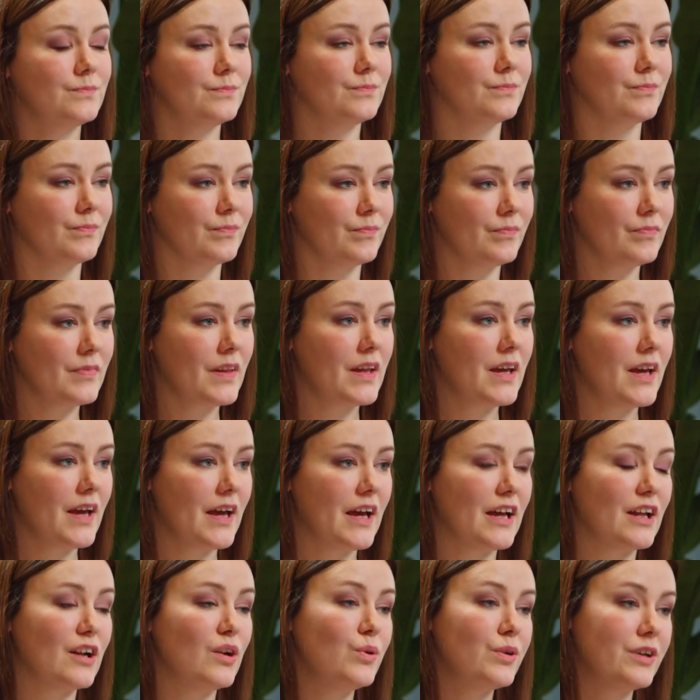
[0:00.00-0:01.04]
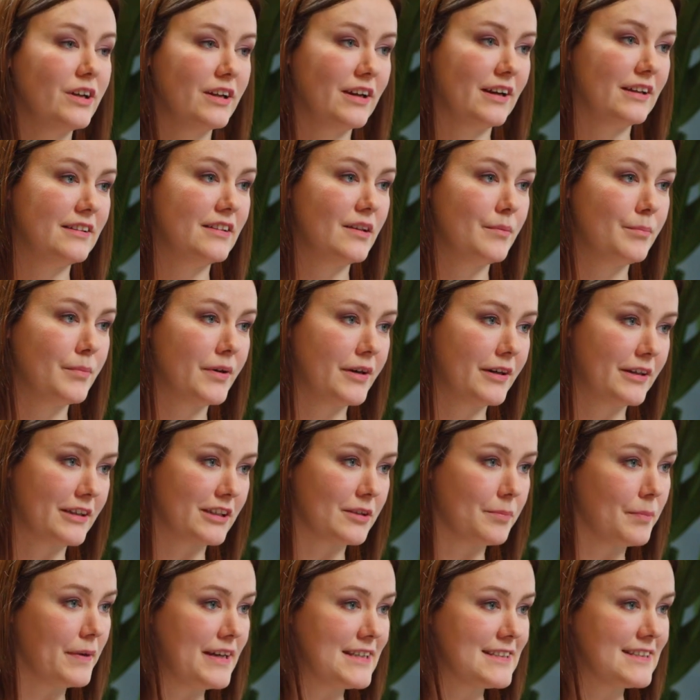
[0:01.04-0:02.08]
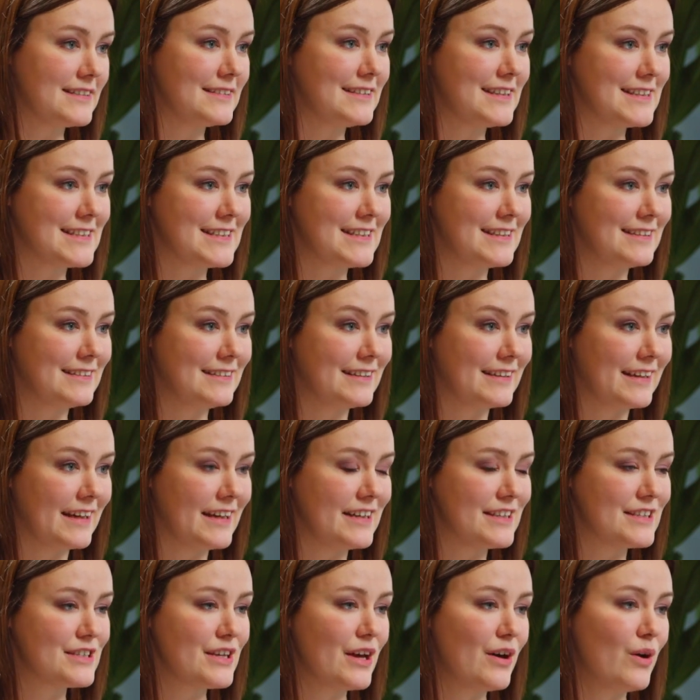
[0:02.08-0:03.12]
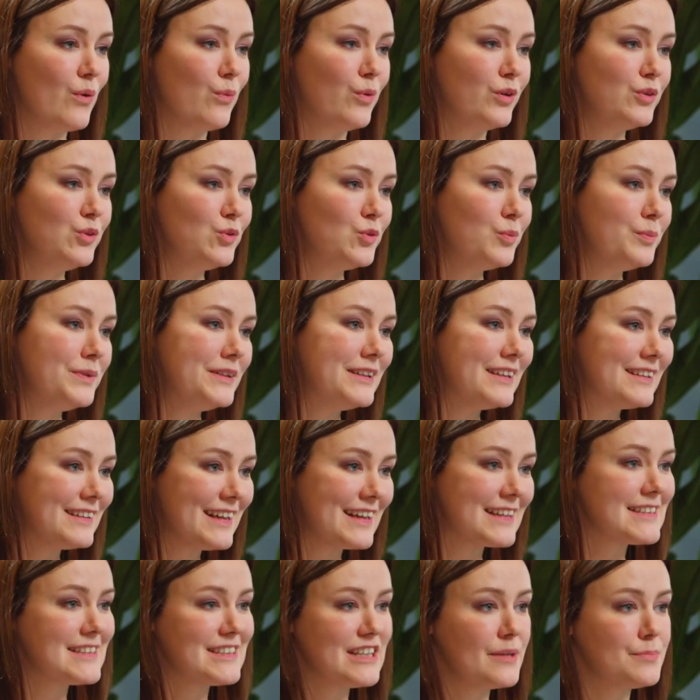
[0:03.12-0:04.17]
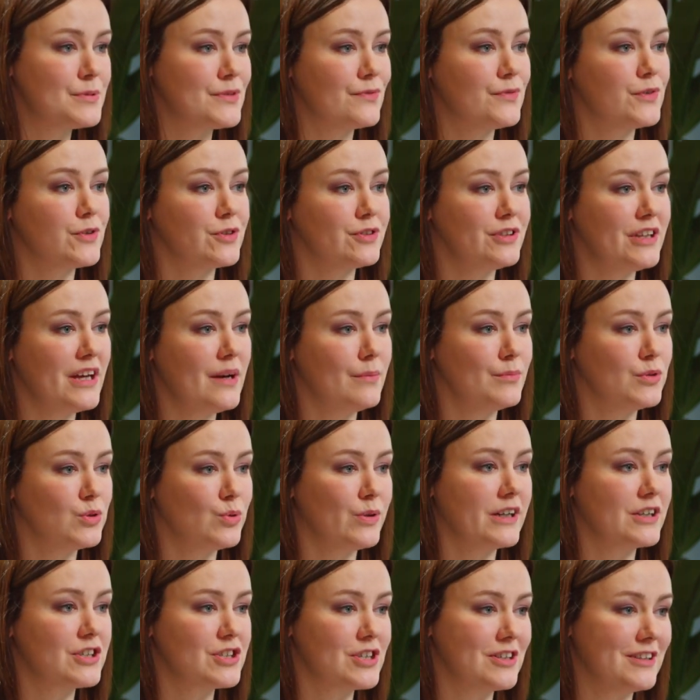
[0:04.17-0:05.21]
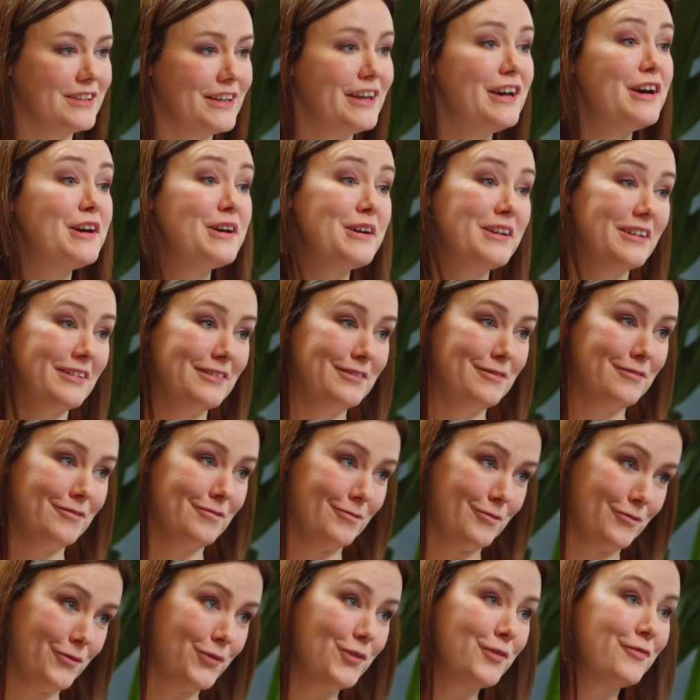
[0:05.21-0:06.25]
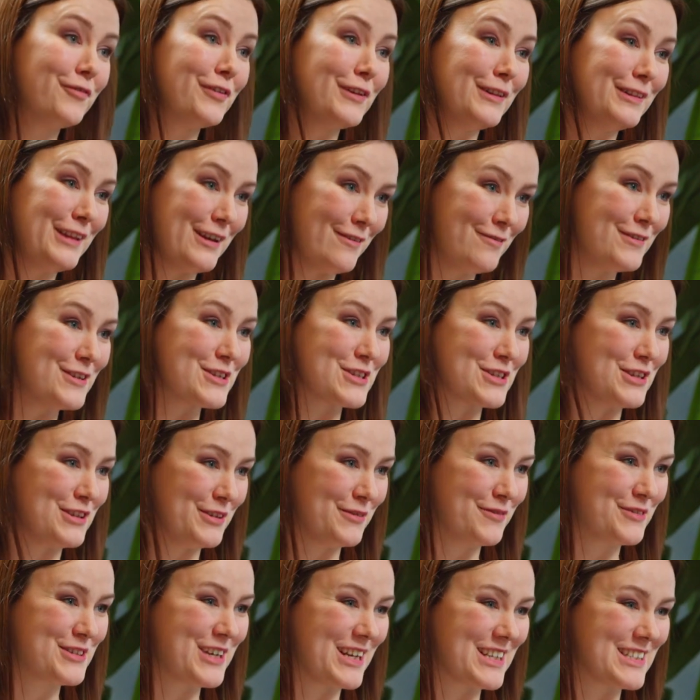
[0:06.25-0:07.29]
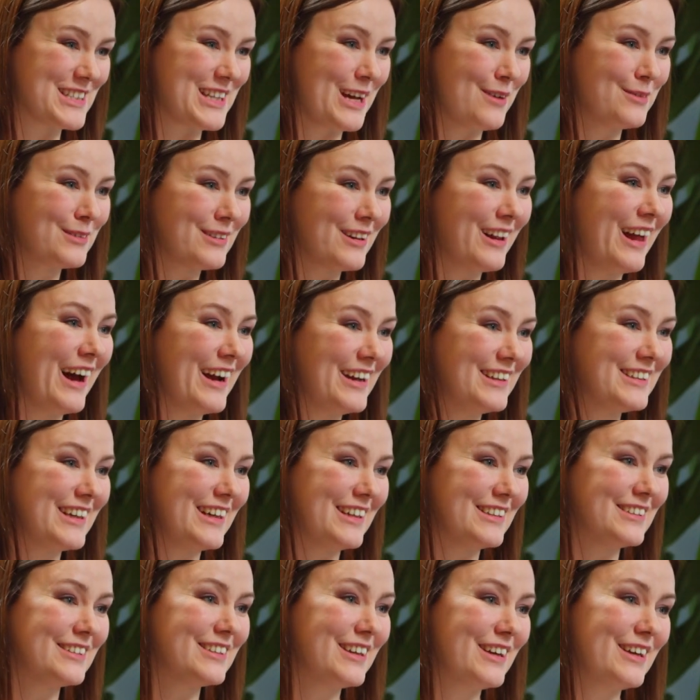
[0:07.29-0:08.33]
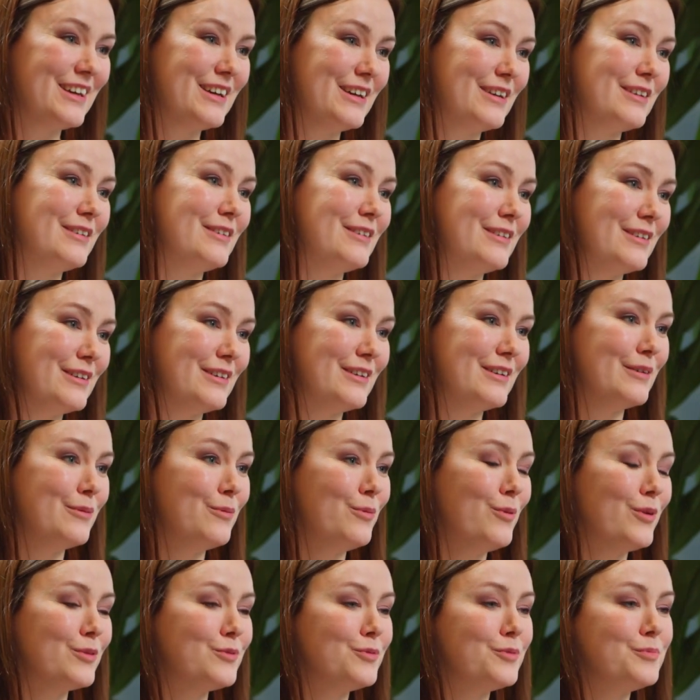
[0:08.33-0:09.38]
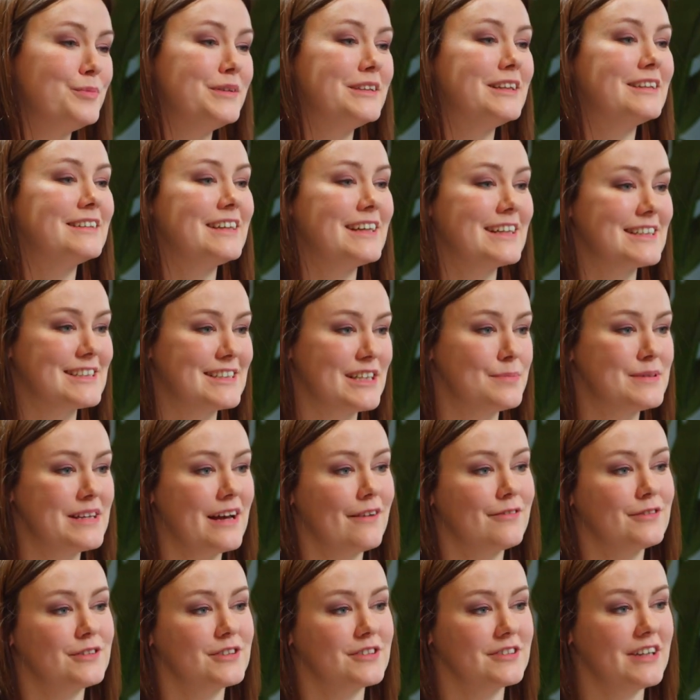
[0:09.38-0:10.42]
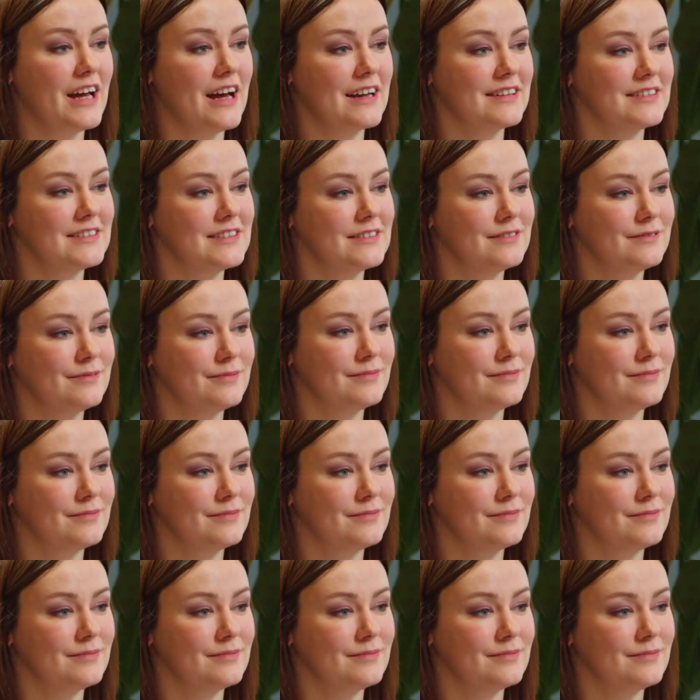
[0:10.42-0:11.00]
Mm-hmm. And looking at the marketplace, at the syndicates, what will be the next steps for them to actually fulfill the vision you've just outlined, and what will be the next steps after that?